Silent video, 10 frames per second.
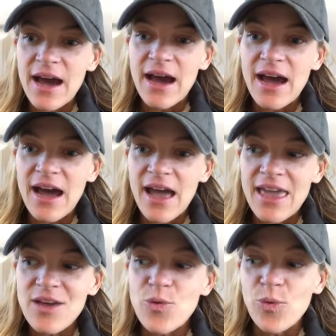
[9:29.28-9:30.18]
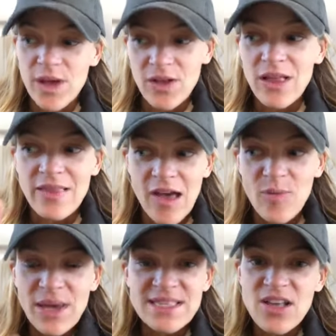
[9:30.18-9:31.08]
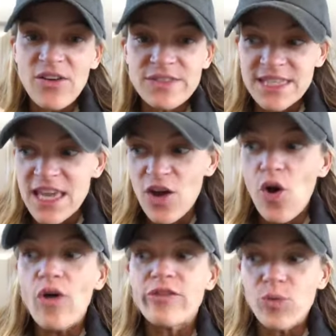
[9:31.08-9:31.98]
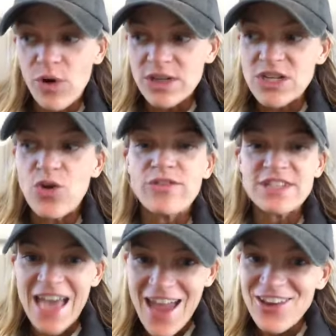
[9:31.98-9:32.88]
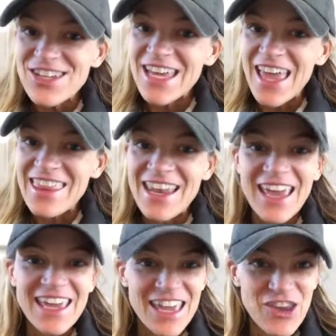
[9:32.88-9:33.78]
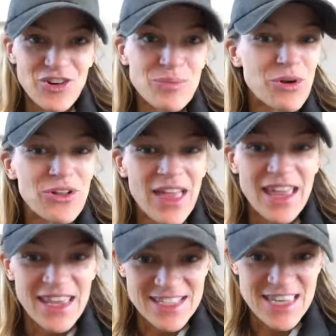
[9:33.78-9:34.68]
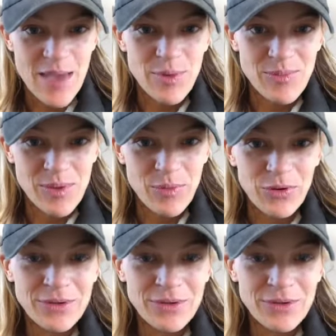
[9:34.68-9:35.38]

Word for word: I will allow myself to get overworked and overtired, and then I get irritable and I snap at people.